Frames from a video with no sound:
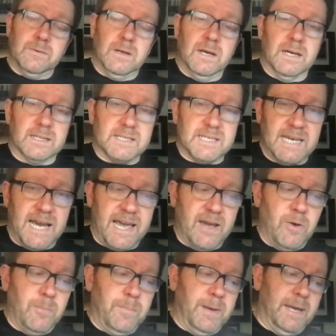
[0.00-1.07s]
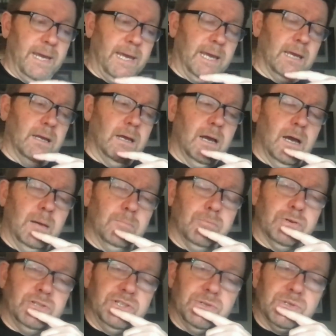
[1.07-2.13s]
CIOB
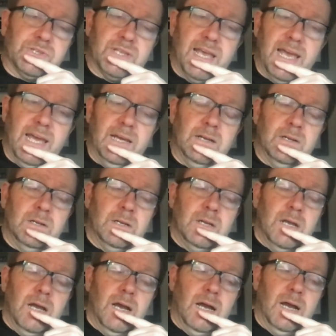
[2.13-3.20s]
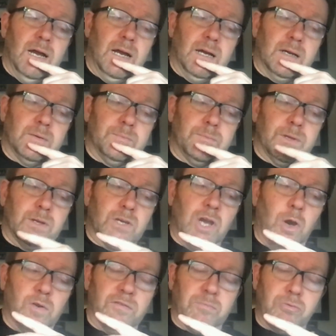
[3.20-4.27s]
produced their
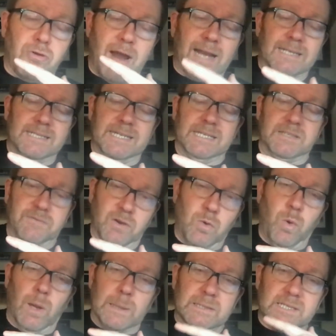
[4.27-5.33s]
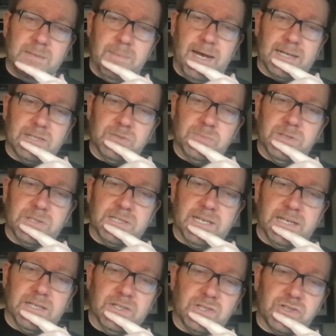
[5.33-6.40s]
code of practice for quality management
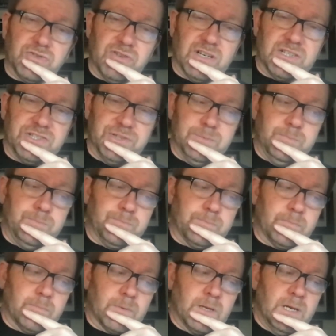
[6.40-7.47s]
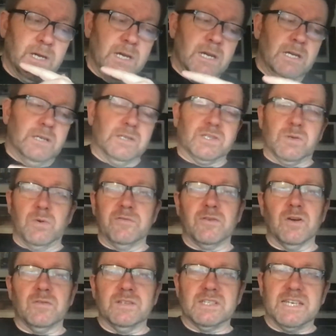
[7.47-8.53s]
in construction. So we've
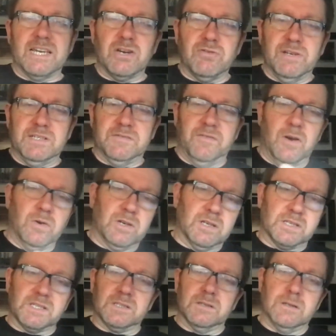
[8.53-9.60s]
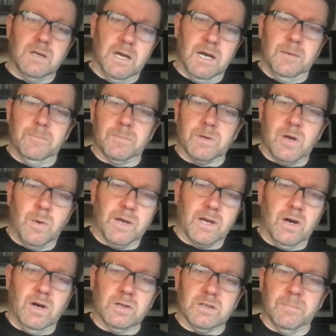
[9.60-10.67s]
got this increased focus going
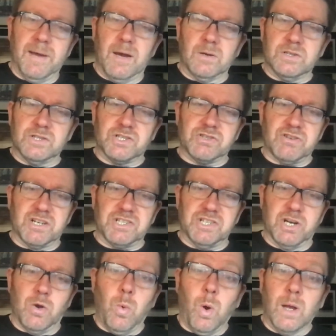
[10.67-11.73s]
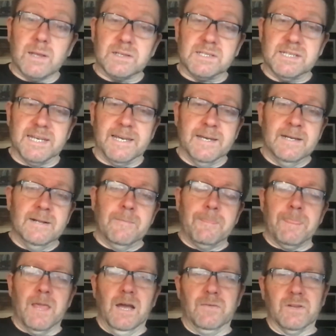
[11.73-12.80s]
on about construction quality,
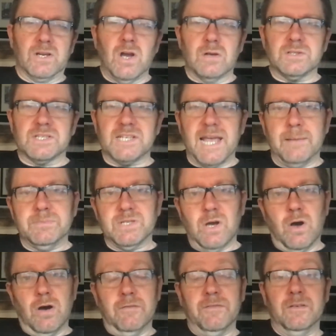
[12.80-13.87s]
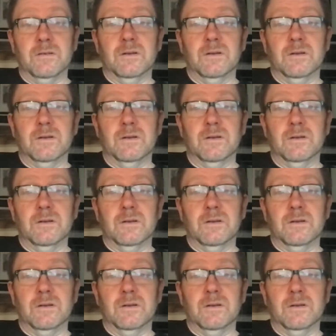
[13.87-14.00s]
and the concept of